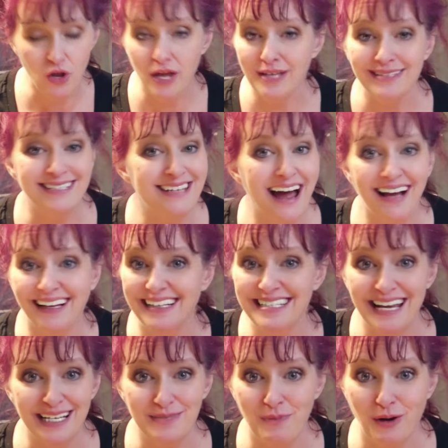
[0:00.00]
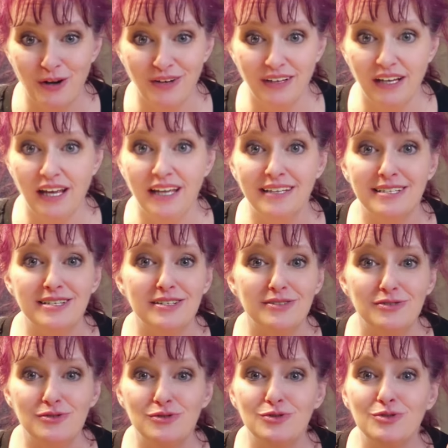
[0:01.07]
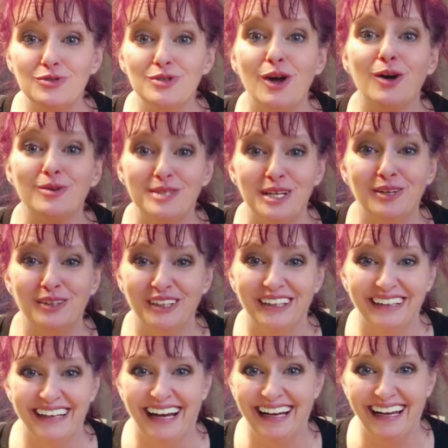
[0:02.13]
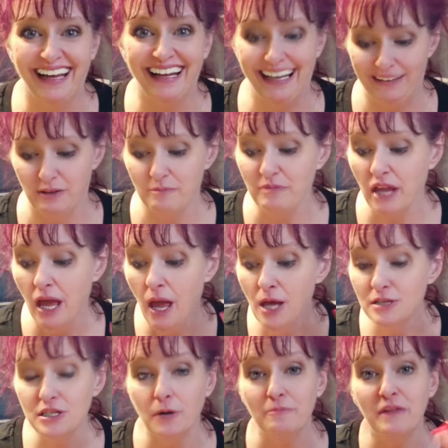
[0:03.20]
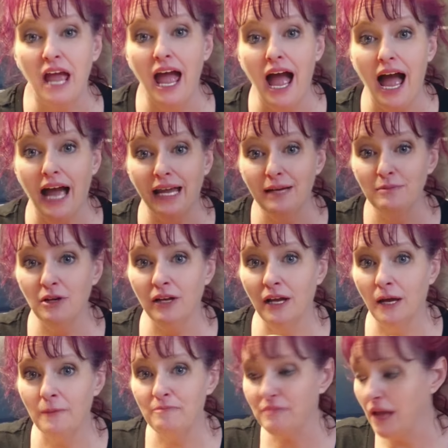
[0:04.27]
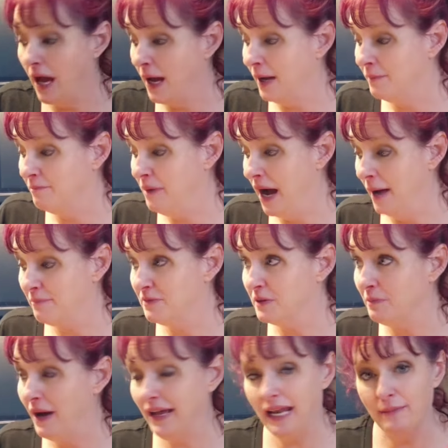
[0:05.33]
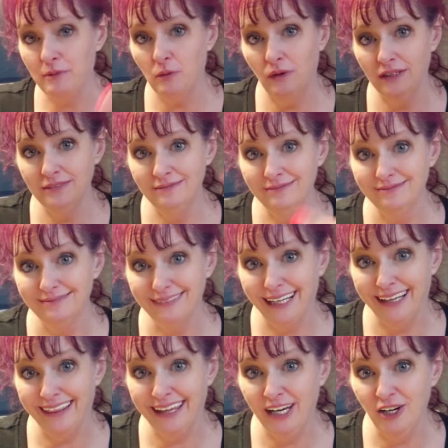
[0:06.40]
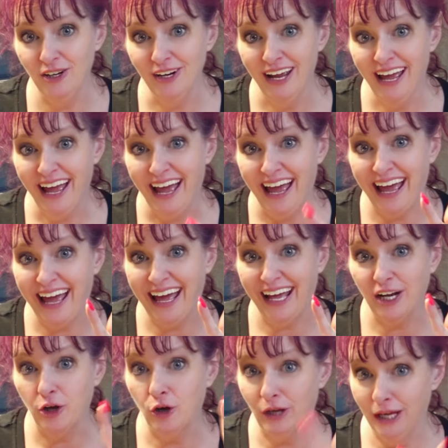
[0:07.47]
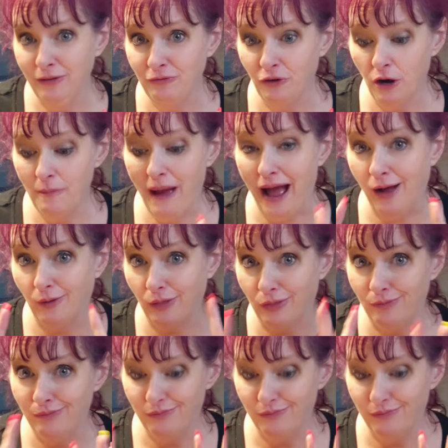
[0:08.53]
It's not going to taste burnt. It's so good. I can't even. So I am going to pop the pineapple one in there and cook it for about,